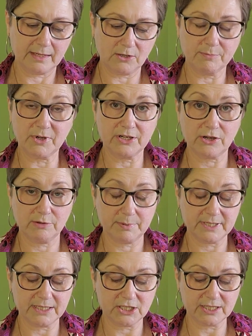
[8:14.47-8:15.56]
I'm going to
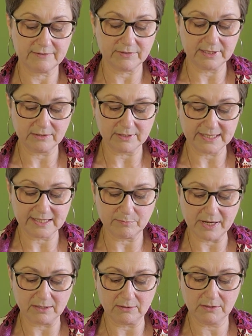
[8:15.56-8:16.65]
open it just for a little
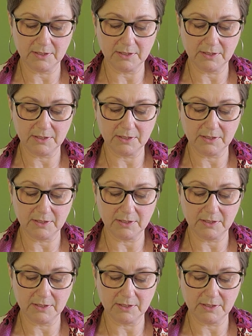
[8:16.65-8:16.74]
smell.